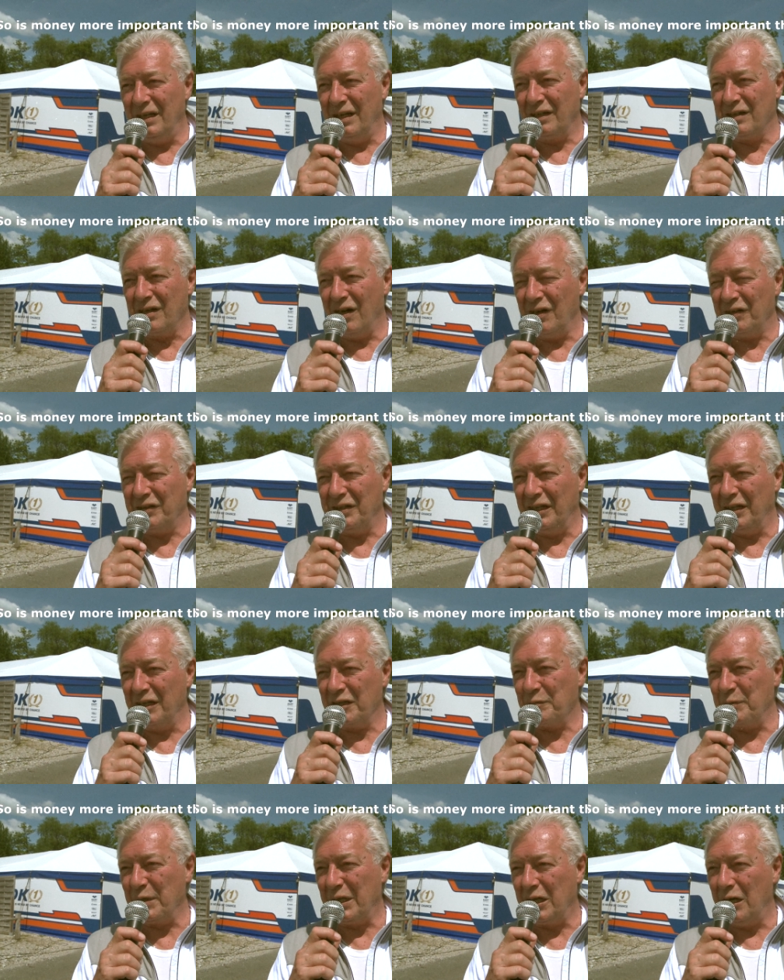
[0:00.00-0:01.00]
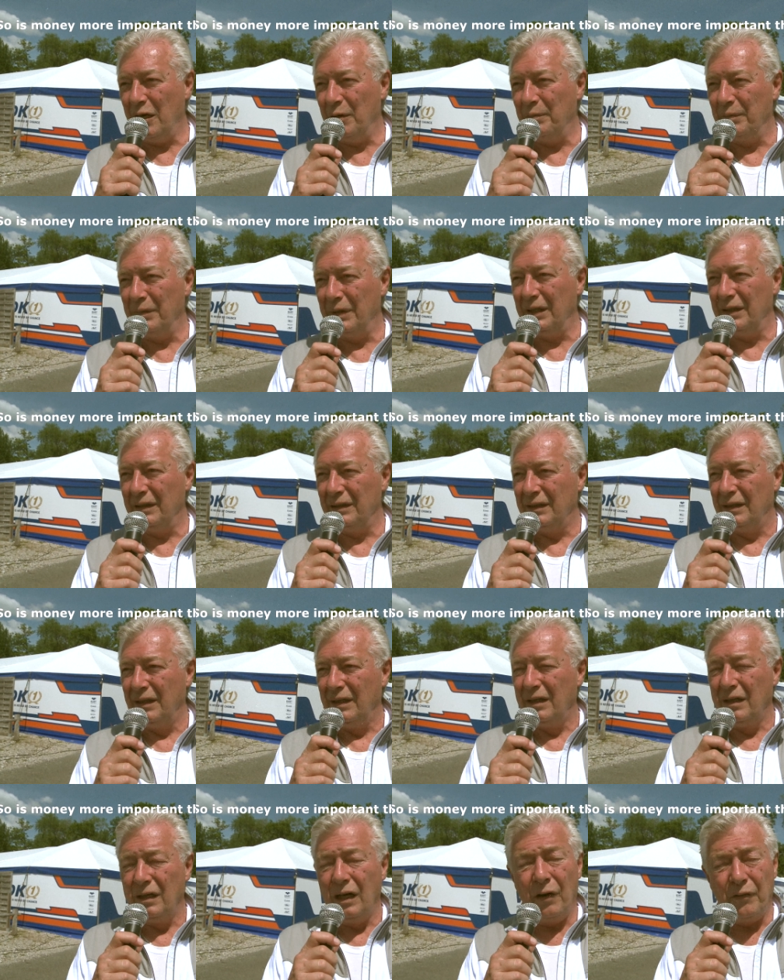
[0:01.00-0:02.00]
uh, karting has become uh,
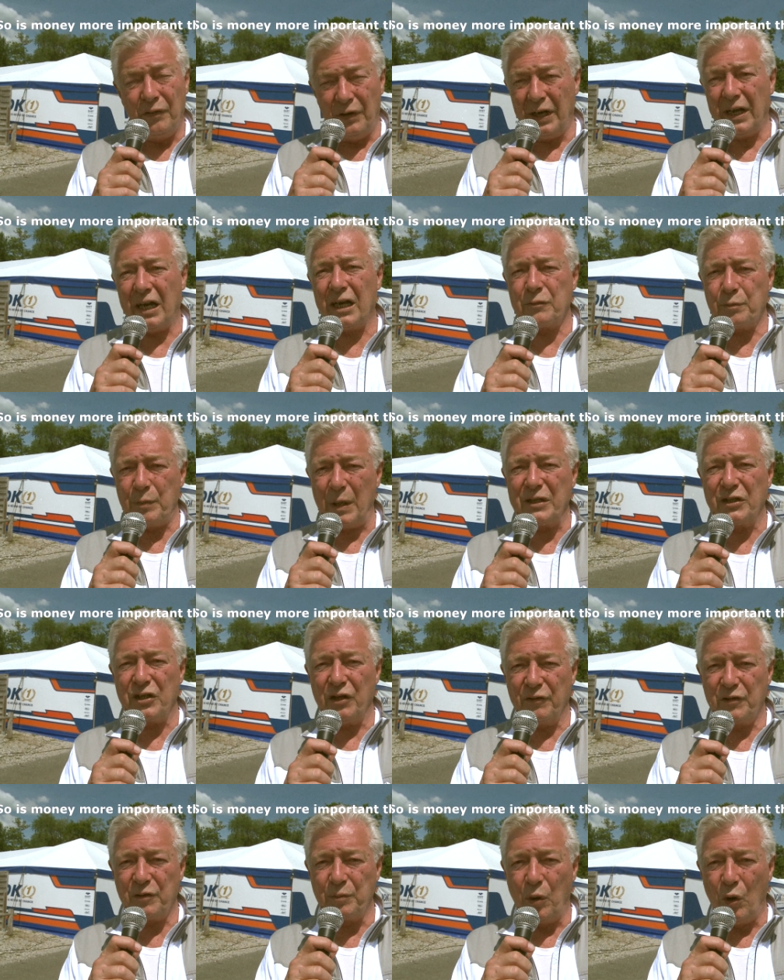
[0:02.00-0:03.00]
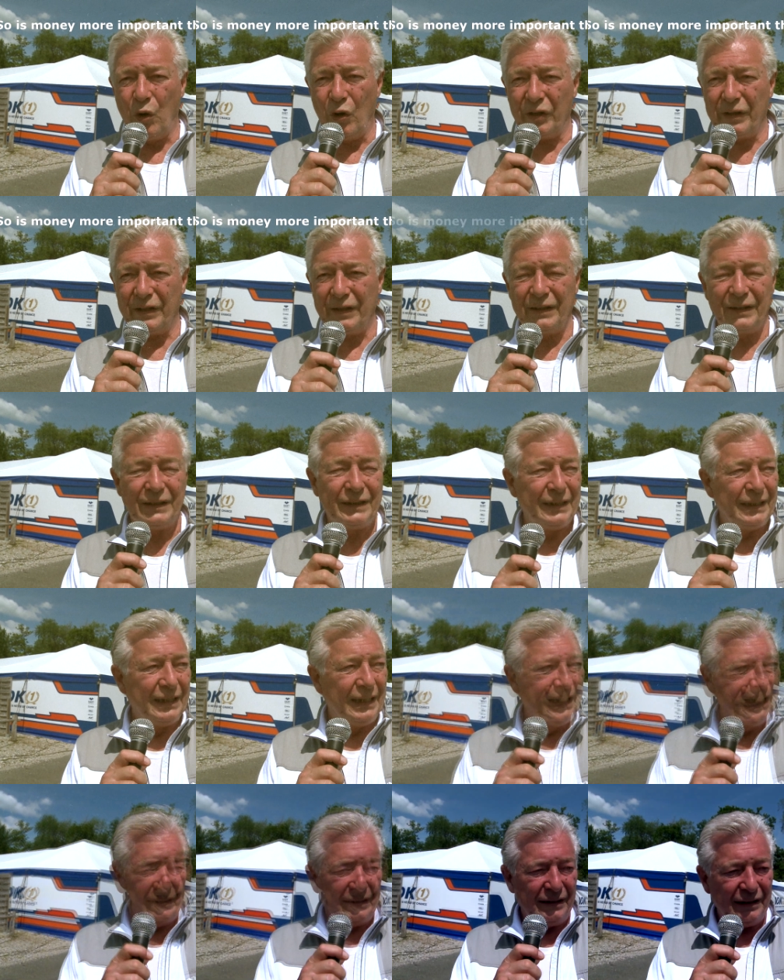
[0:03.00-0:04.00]
a very expensive sport
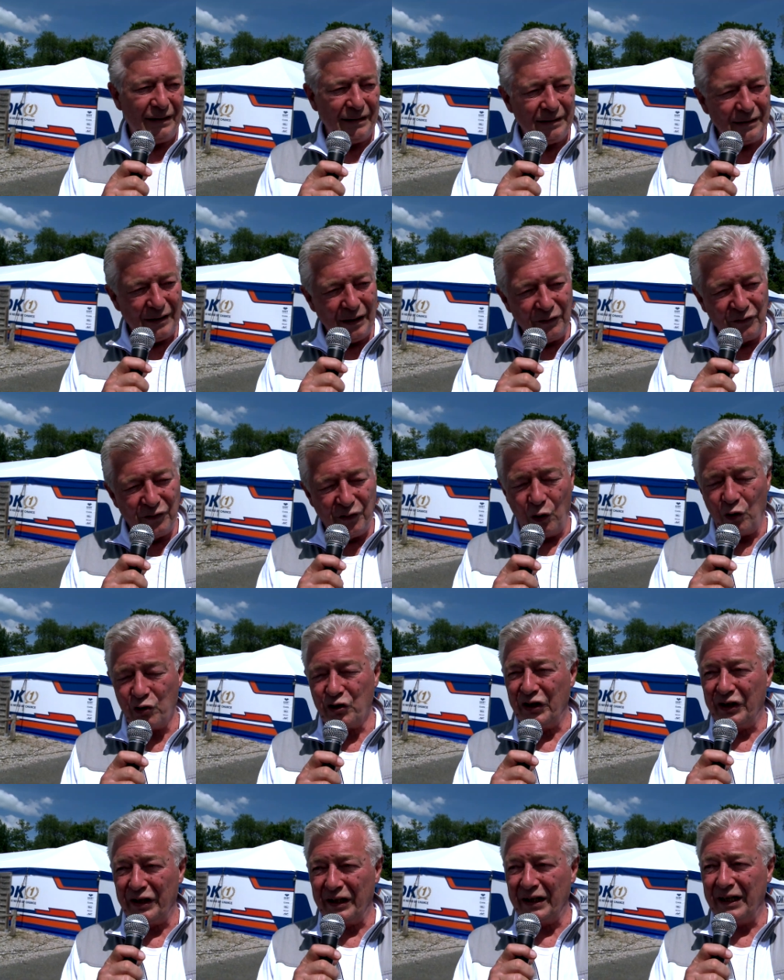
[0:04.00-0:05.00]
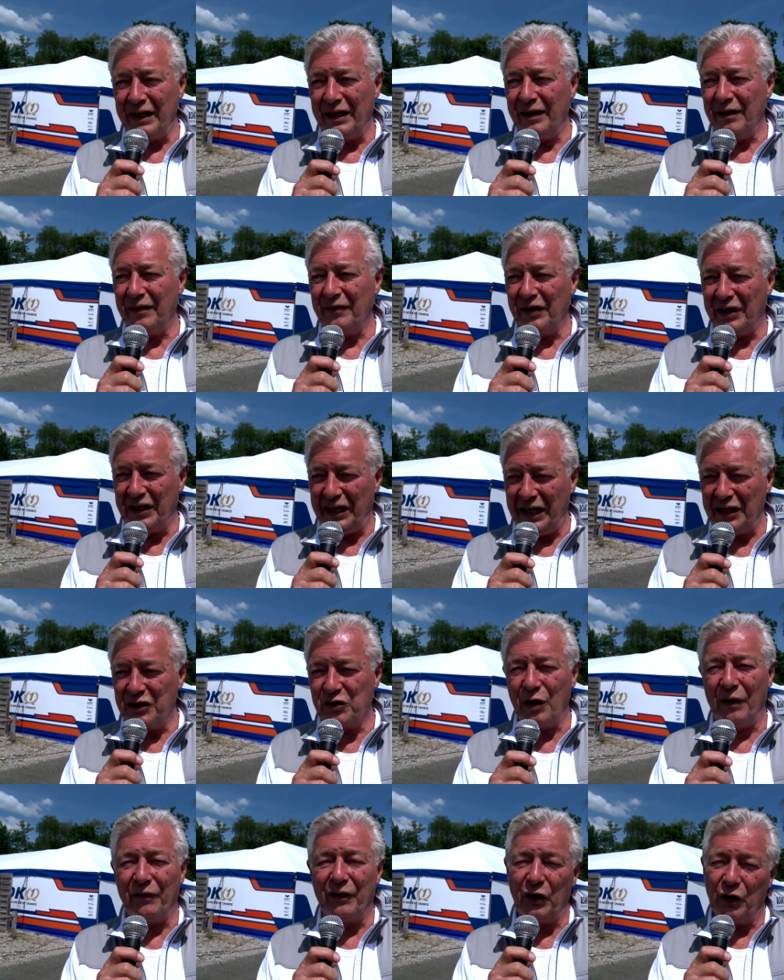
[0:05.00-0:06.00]
unfortunately, the kids
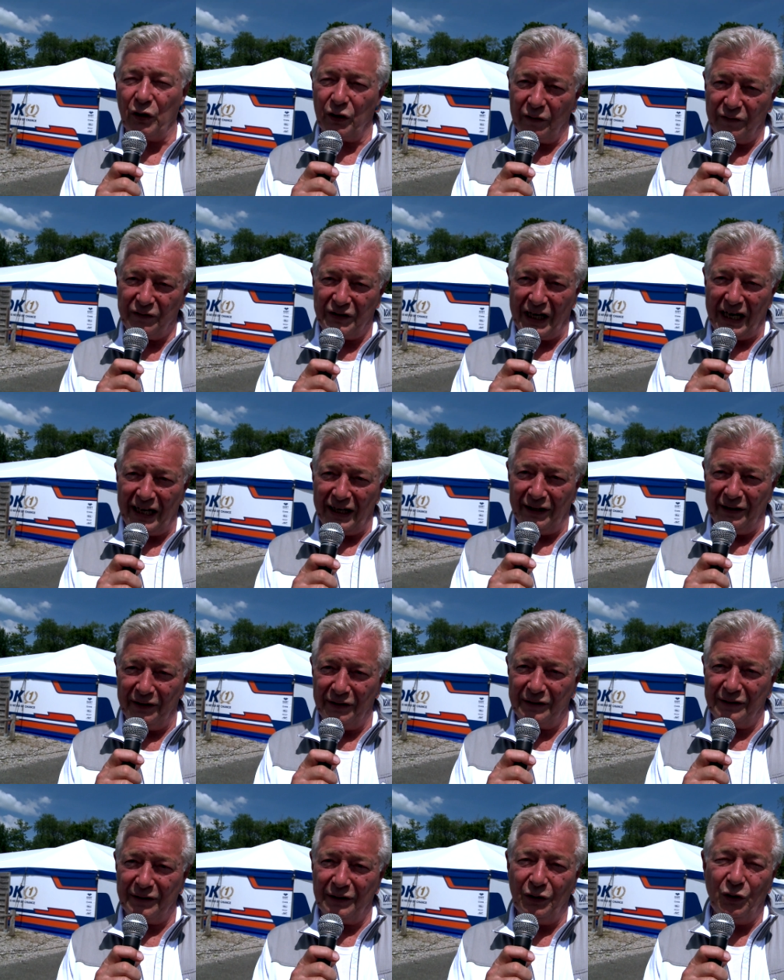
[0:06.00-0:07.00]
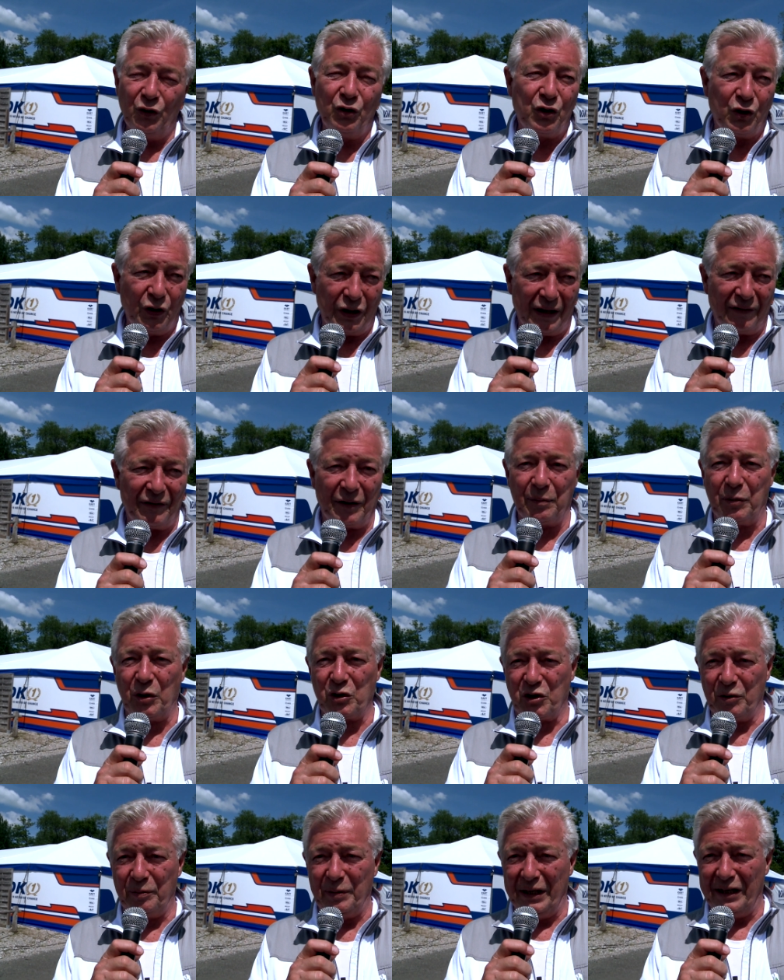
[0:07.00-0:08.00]
who have a lot of talent, who could have the
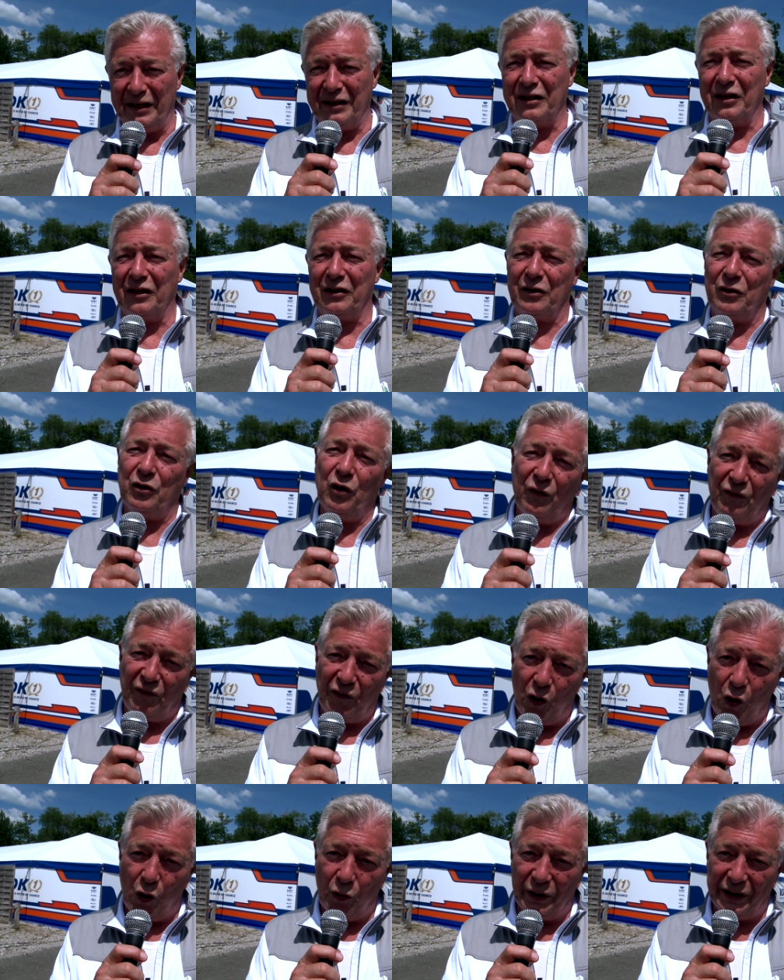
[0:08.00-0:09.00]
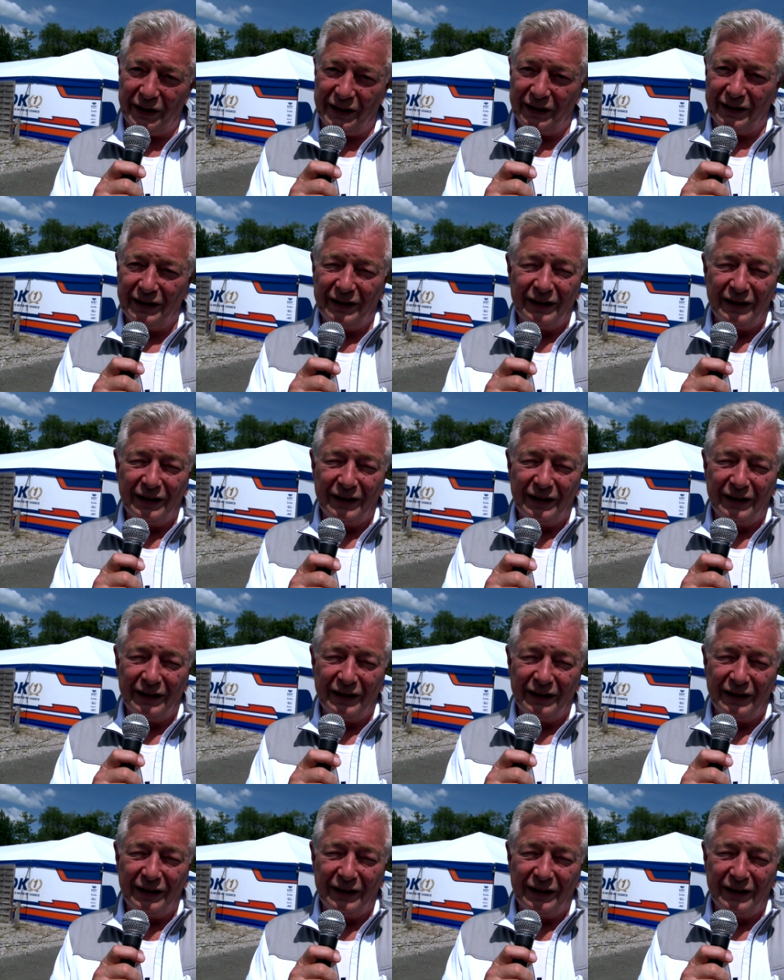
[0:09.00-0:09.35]
possibility to go forward,